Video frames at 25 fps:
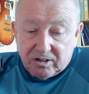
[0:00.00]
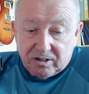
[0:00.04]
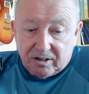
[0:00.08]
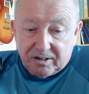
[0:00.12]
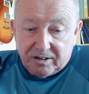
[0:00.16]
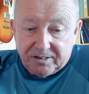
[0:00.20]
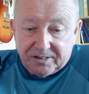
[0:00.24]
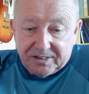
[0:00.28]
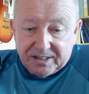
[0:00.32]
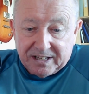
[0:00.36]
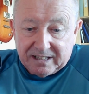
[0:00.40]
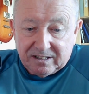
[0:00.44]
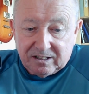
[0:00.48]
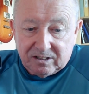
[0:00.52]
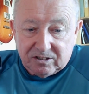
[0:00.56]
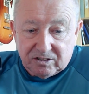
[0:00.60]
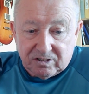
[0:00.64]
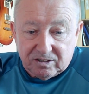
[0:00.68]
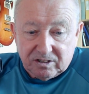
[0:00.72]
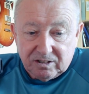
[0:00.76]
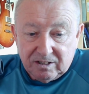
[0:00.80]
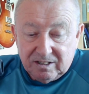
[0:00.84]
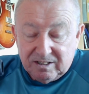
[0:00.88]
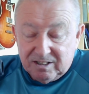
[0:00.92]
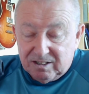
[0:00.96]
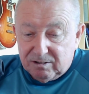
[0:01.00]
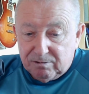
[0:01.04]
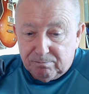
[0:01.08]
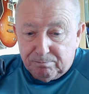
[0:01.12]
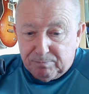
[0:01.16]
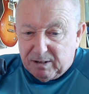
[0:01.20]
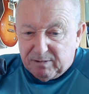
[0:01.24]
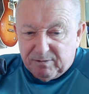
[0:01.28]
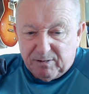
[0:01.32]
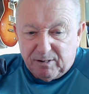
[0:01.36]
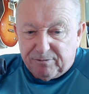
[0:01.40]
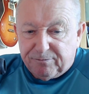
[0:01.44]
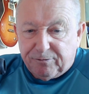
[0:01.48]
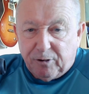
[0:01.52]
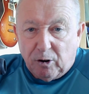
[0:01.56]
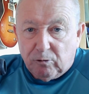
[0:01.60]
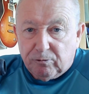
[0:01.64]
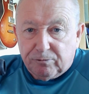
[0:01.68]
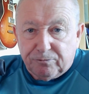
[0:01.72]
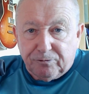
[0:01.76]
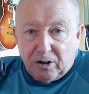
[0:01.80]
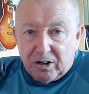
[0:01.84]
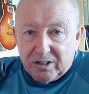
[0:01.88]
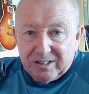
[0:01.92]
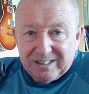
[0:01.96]
I think there's a bit of a
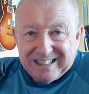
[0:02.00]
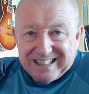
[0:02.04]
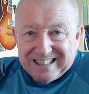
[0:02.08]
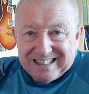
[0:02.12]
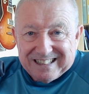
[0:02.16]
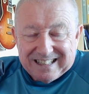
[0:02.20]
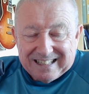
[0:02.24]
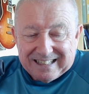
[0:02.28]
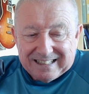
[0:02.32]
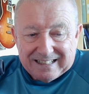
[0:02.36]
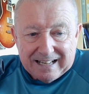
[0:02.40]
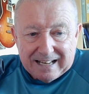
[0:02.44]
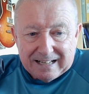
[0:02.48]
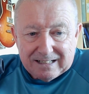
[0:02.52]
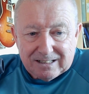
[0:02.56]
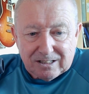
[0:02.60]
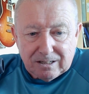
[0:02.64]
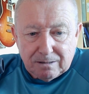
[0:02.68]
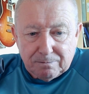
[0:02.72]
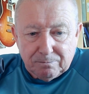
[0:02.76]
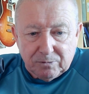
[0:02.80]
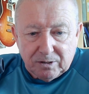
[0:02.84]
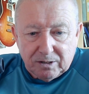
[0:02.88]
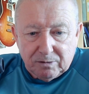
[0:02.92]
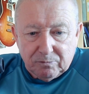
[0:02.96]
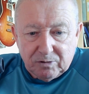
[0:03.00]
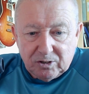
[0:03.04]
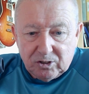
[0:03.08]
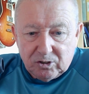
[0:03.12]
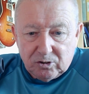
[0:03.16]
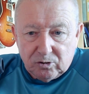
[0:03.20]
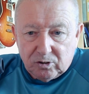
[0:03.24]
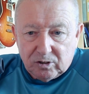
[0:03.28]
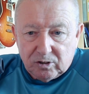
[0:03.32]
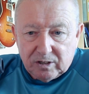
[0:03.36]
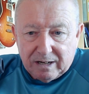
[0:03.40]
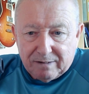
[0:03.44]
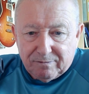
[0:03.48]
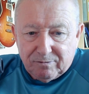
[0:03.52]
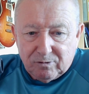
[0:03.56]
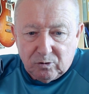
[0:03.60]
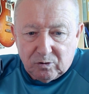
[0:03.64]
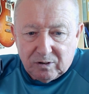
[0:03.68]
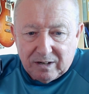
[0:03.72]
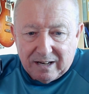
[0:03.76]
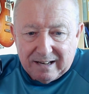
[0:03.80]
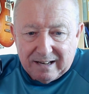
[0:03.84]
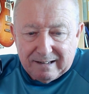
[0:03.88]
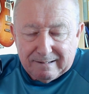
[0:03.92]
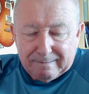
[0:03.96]
fault finding thing there somewhere, which you can have a
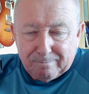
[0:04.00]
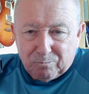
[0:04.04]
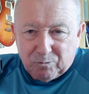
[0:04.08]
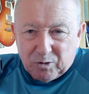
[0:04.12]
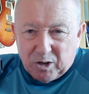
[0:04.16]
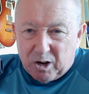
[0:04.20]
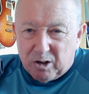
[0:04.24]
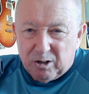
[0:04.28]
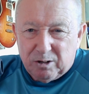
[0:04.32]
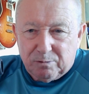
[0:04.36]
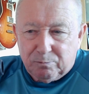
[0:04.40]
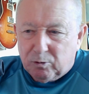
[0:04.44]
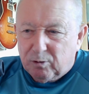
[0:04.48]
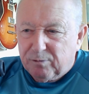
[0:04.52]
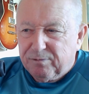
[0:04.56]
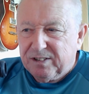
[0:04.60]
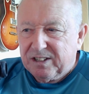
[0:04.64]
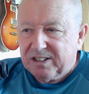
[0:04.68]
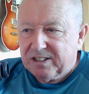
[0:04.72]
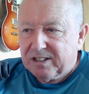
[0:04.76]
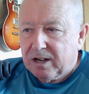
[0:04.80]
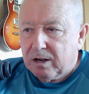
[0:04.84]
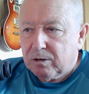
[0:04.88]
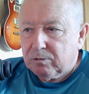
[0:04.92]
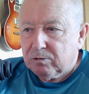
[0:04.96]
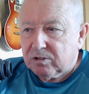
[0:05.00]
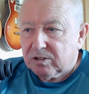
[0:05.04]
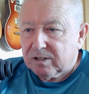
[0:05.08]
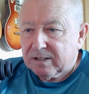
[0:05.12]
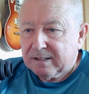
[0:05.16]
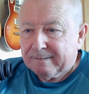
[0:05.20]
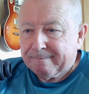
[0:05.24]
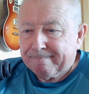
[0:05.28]
look at. A couple more videos.